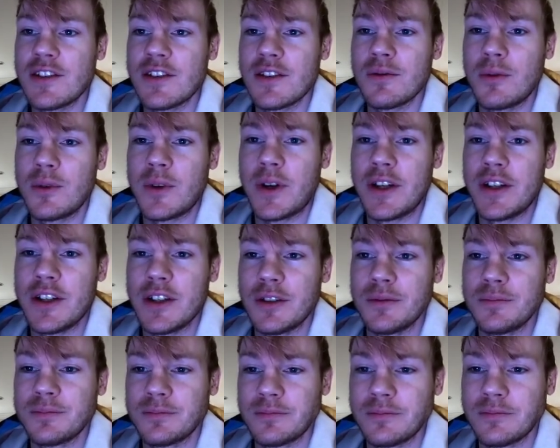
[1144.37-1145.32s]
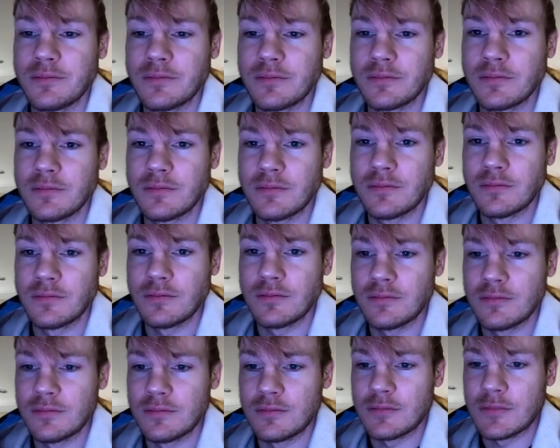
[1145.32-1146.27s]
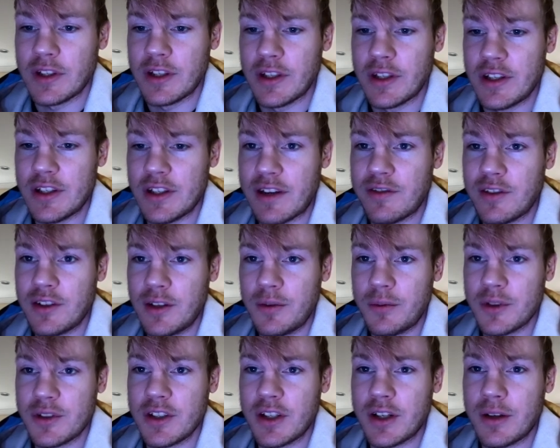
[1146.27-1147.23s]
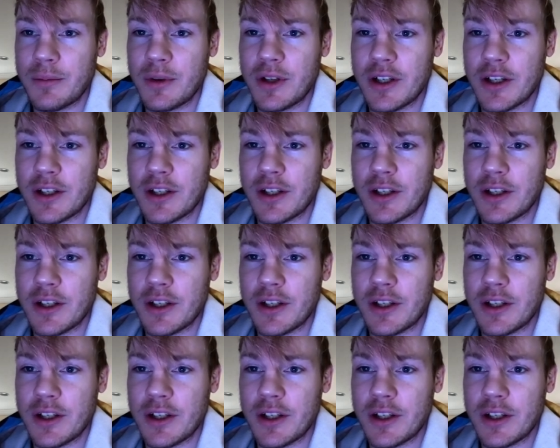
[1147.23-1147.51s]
What do I do? He definitely wants to come here.